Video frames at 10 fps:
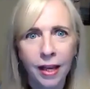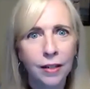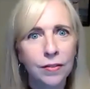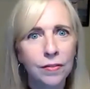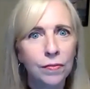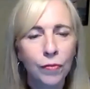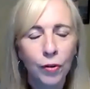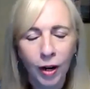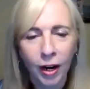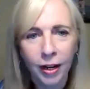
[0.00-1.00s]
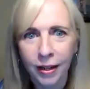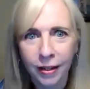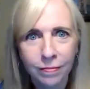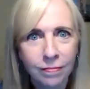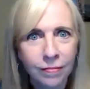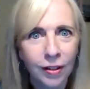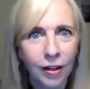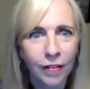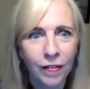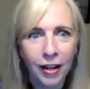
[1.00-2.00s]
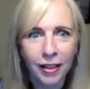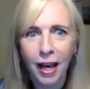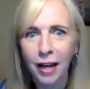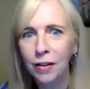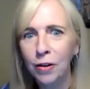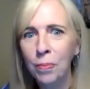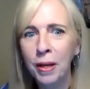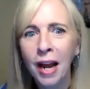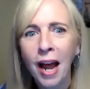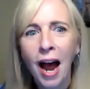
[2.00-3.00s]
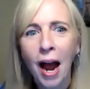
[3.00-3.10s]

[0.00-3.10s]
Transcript: Thanks for, again, clarifying that a little bit.